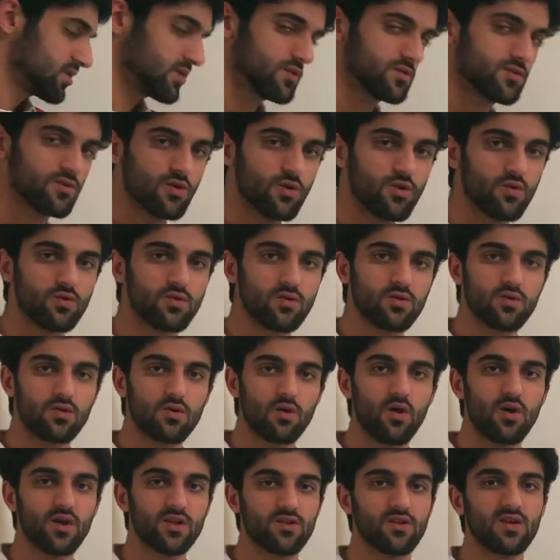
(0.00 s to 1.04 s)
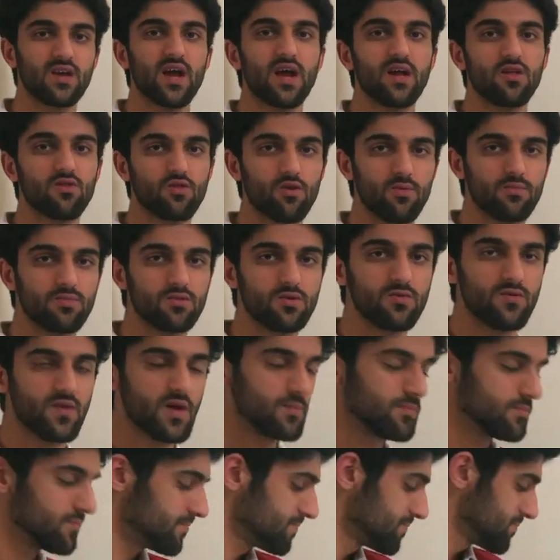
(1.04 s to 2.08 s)
soon going to catch up to
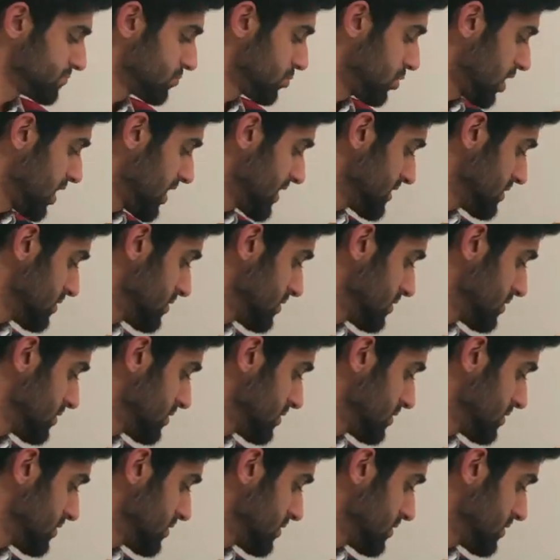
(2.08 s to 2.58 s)
them. Why?